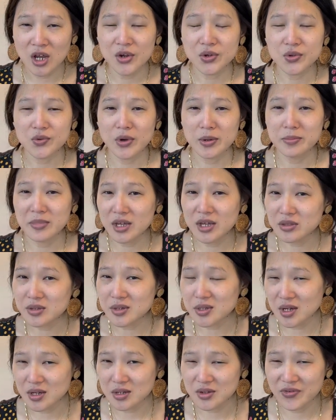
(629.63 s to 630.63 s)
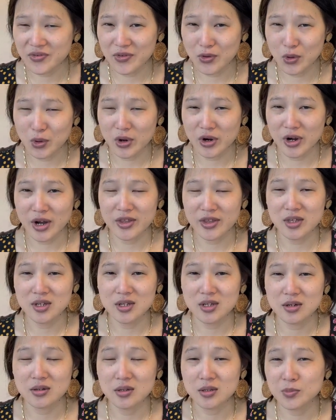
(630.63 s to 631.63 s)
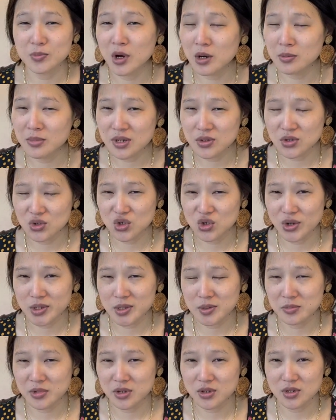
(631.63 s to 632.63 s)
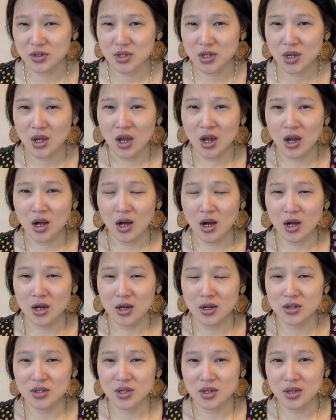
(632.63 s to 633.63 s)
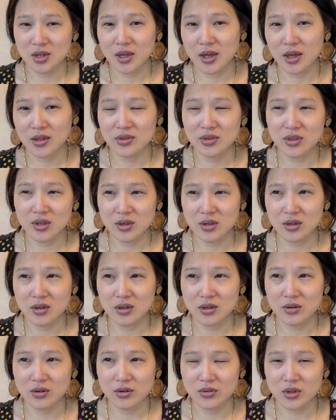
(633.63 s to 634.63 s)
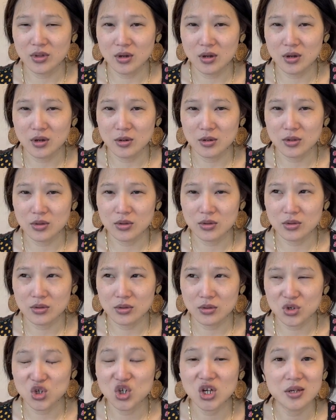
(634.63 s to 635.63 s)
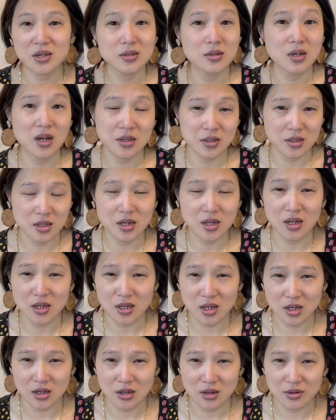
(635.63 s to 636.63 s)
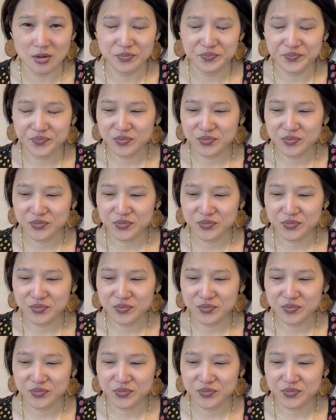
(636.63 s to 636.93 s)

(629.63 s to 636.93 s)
So I made the size four and then did a small bust adjustment uh, to get the, the, the chest size that I needed.